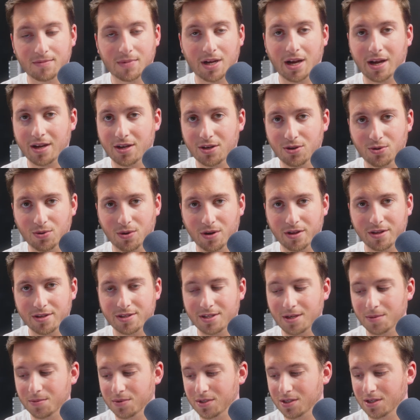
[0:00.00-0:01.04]
I can do all the
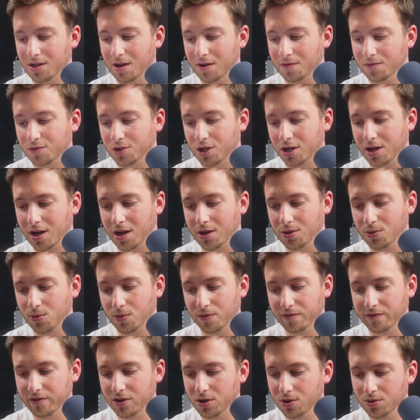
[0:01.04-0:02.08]
same stuff. Check out the
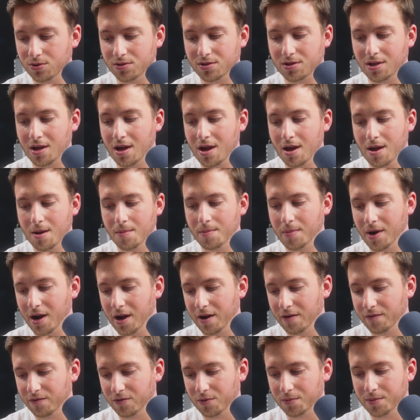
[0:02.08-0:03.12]
reviews,
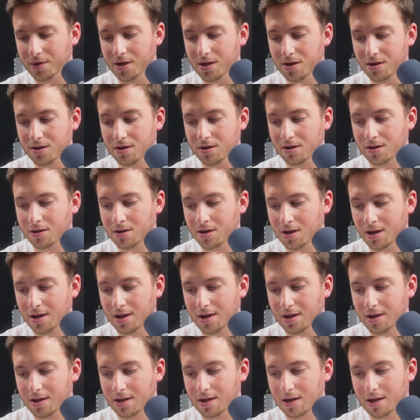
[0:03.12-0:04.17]
buy it from here,
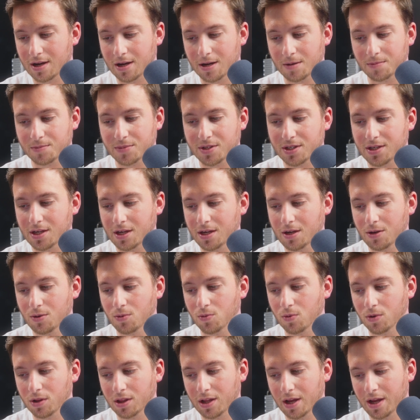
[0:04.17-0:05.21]
see
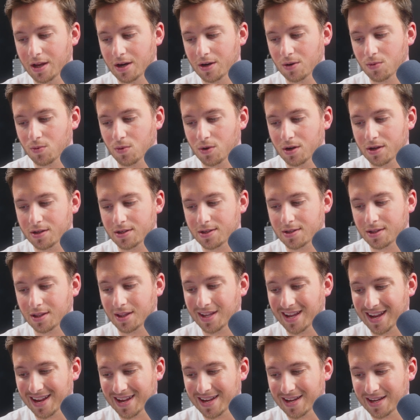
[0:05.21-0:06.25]
related ones
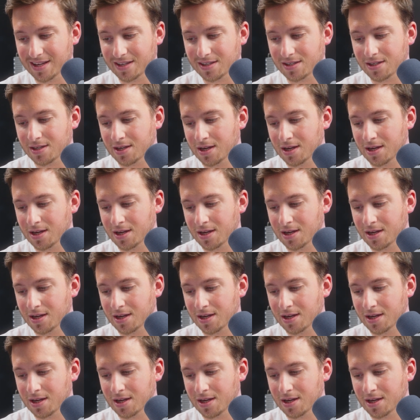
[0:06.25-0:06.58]
like it.